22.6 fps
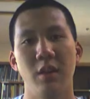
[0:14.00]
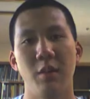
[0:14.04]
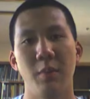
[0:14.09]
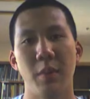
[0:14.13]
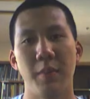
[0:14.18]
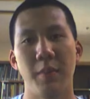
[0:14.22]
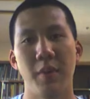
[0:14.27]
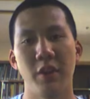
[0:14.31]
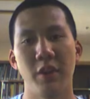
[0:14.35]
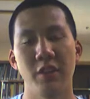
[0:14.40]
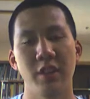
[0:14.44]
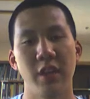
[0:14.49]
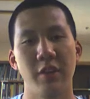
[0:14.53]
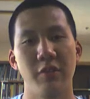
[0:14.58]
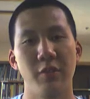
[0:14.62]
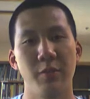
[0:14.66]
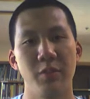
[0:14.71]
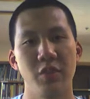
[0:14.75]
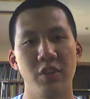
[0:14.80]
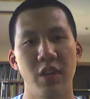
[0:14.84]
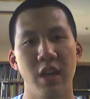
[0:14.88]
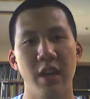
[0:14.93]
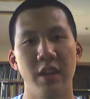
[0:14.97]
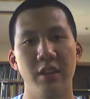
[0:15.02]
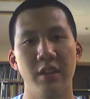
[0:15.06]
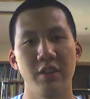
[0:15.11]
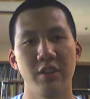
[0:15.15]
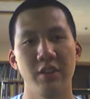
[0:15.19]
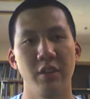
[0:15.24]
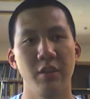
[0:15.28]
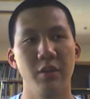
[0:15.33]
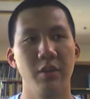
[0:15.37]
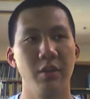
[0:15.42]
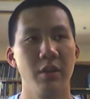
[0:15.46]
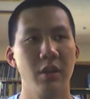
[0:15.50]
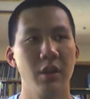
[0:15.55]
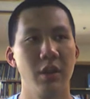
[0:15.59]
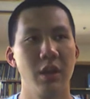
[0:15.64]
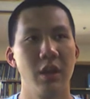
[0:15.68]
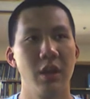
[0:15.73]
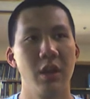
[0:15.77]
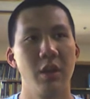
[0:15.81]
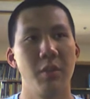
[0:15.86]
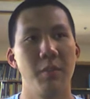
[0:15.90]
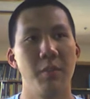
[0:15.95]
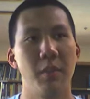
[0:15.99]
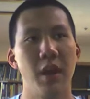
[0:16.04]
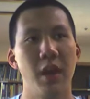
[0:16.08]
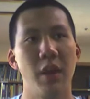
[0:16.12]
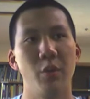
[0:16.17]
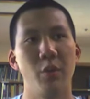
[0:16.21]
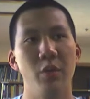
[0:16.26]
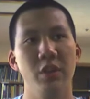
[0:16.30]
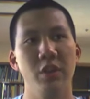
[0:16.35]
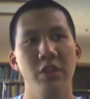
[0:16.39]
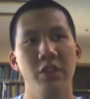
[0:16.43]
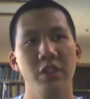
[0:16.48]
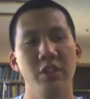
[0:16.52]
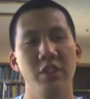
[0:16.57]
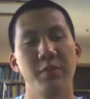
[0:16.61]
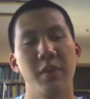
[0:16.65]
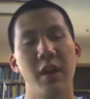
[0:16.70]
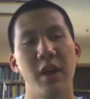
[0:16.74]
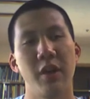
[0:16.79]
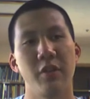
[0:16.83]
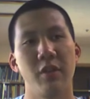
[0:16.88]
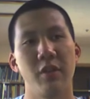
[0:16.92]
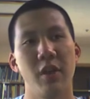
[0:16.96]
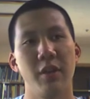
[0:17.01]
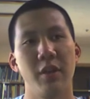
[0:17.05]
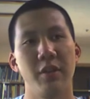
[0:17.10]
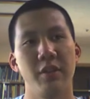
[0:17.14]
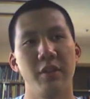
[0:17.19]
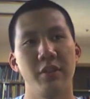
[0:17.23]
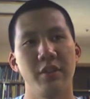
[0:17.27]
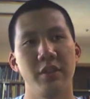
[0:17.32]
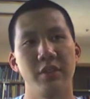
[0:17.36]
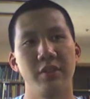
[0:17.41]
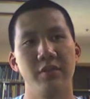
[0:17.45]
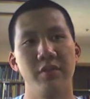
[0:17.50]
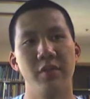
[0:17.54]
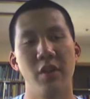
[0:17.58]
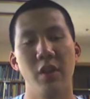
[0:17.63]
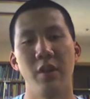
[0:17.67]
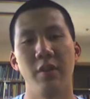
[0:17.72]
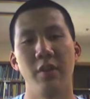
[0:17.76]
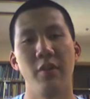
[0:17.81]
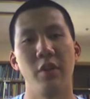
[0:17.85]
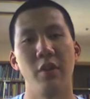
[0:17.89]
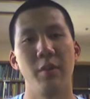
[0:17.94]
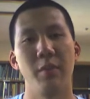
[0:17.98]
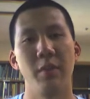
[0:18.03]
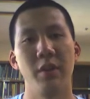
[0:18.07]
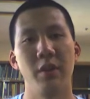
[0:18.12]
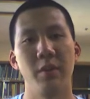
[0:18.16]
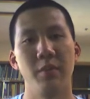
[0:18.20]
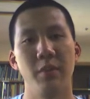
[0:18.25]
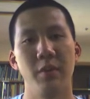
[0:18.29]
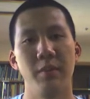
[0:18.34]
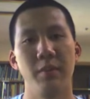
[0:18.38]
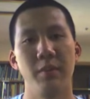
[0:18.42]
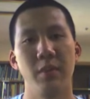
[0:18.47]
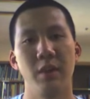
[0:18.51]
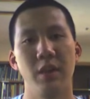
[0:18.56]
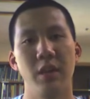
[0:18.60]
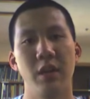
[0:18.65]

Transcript: My parents came from China, so my religious background is very, very minimum.